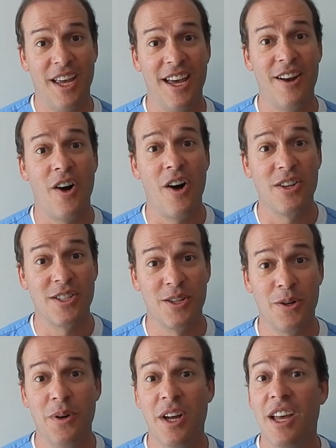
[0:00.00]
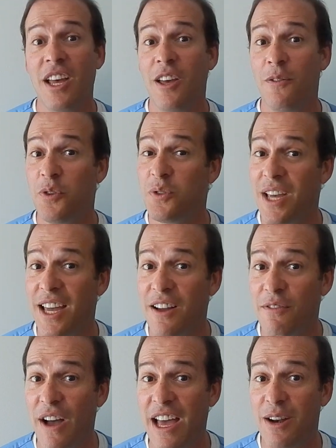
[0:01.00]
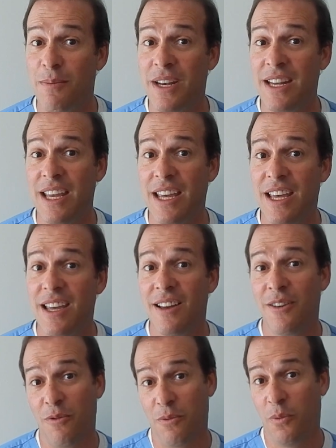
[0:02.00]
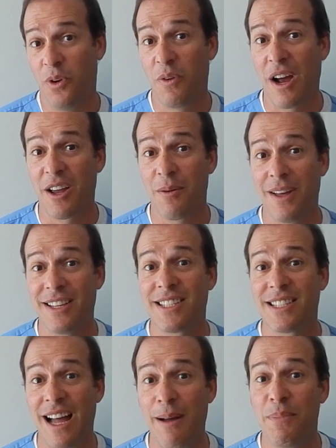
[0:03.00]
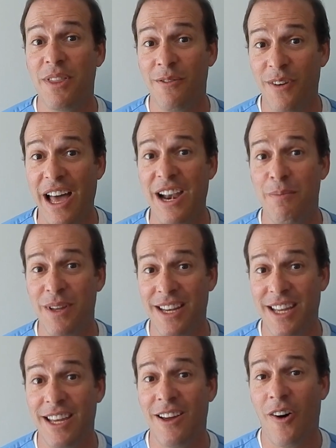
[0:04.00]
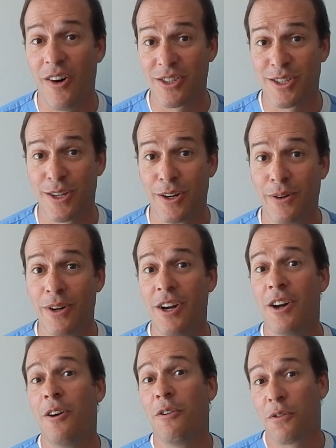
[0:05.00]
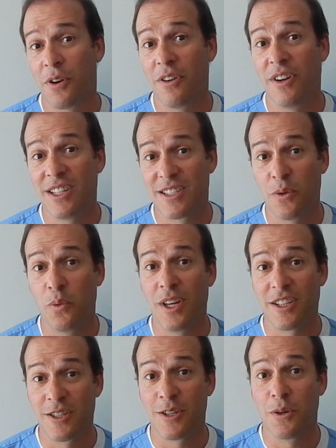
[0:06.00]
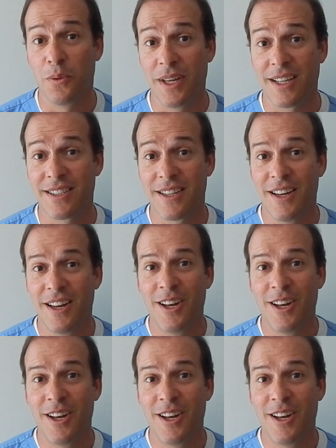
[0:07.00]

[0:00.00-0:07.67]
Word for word: And also, if you take a vitamin E, we recommend stopping the vitamin E also for at least a week to 2 weeks.